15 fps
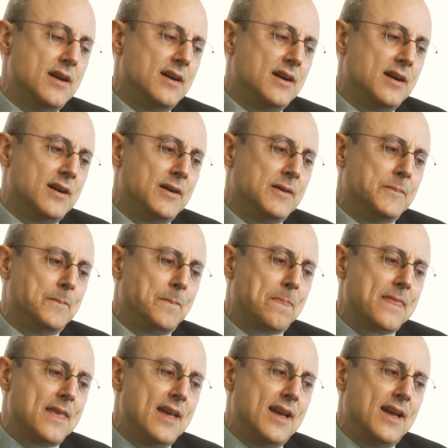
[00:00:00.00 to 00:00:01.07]
um,
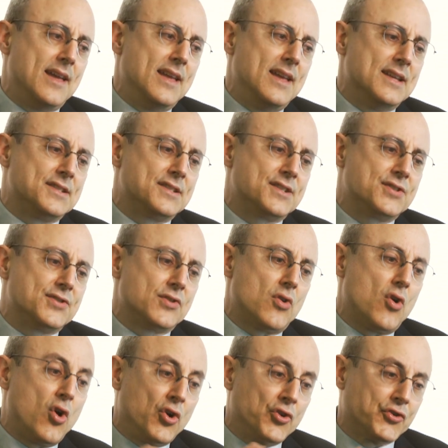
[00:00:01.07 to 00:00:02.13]
it's
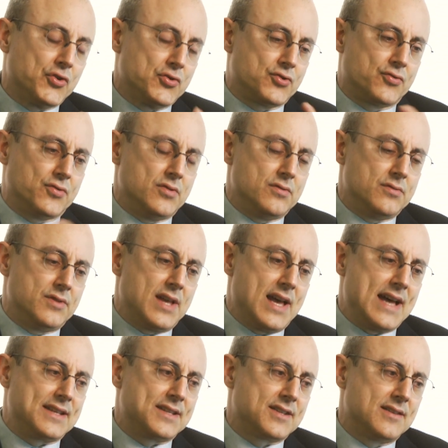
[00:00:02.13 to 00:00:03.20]
also true
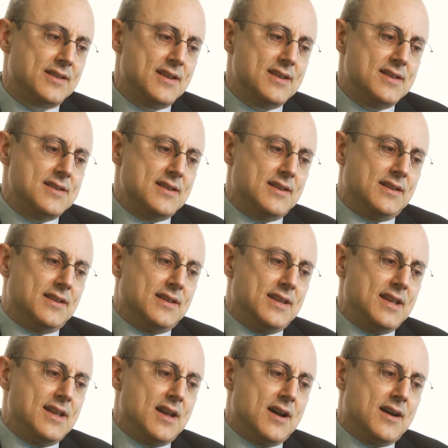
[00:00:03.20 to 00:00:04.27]
that
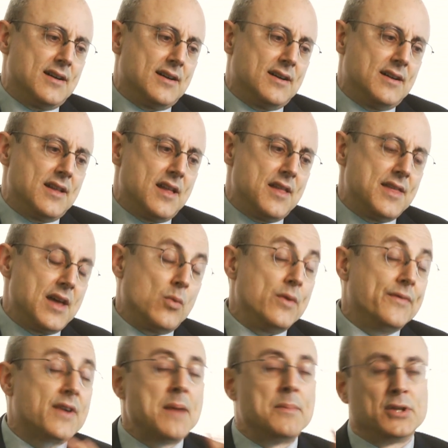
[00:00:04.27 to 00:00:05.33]
uh, that
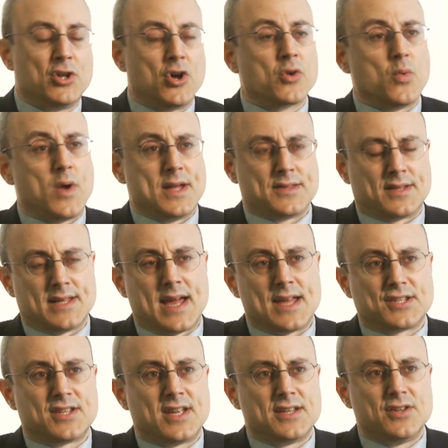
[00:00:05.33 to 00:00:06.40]
we've come a long way in the
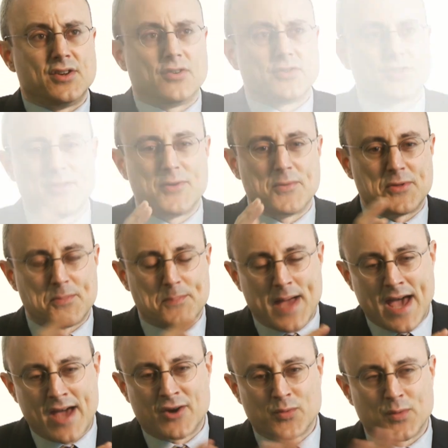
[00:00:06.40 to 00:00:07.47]
last 10 years. The, the,
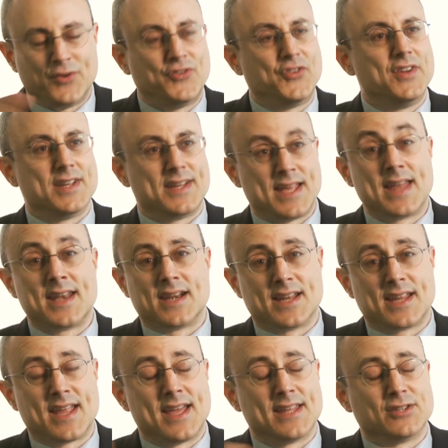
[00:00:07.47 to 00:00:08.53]
pattern we see again and
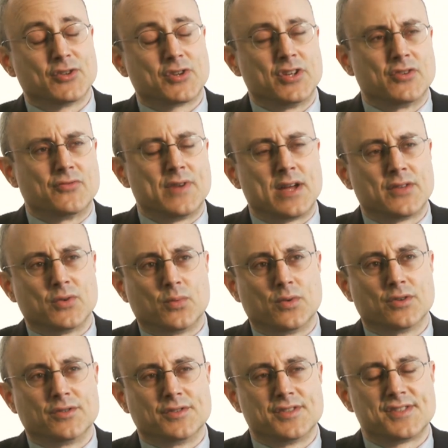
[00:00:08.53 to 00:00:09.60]
again looking around the
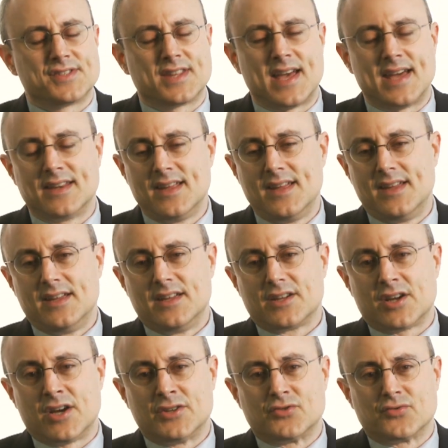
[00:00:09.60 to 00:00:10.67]
world is that
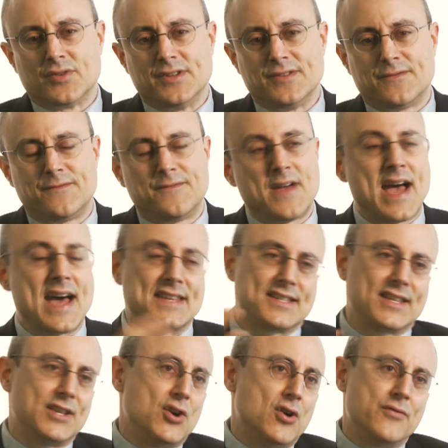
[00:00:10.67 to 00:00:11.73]
countries
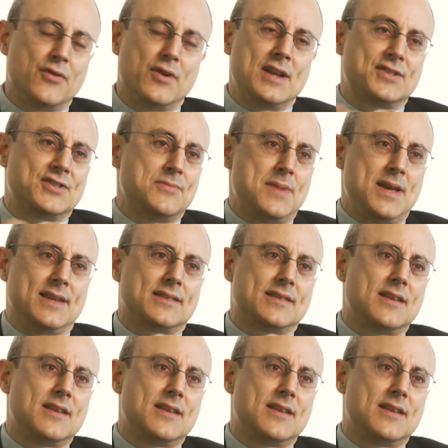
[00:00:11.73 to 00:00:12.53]
vastly overestimate